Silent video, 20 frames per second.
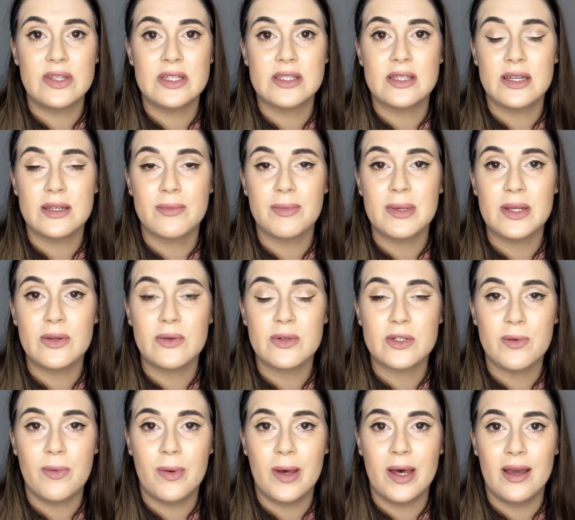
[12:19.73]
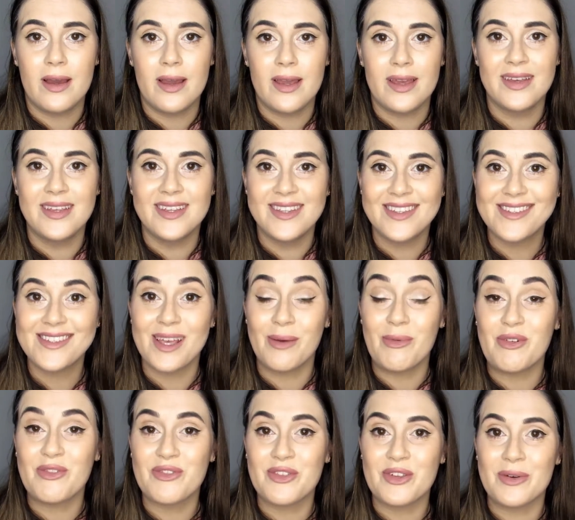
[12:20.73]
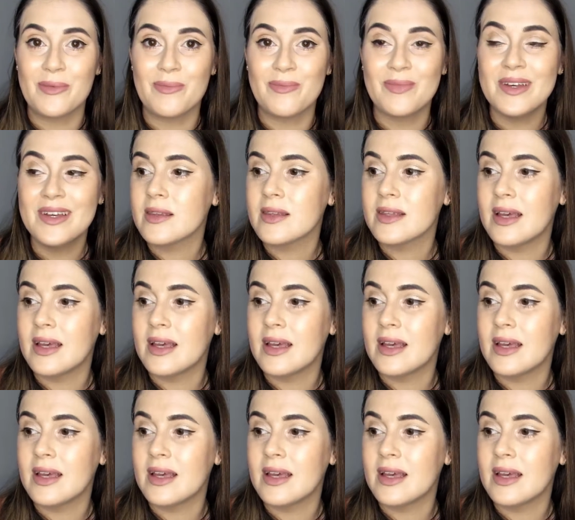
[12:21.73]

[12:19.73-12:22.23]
inside me not to buy some of them.